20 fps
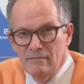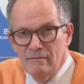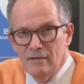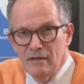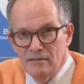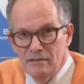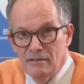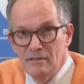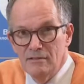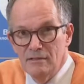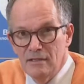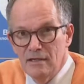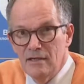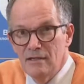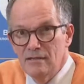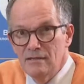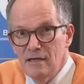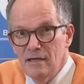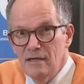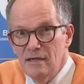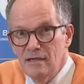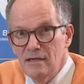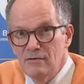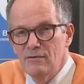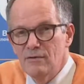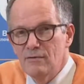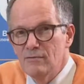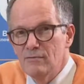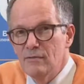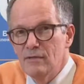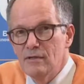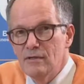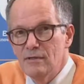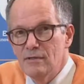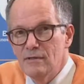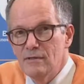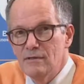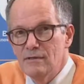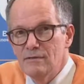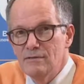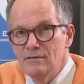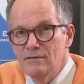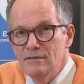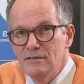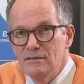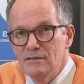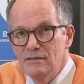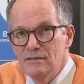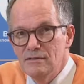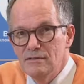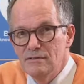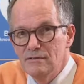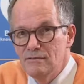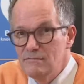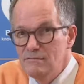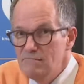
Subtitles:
getting sick and dying from the disease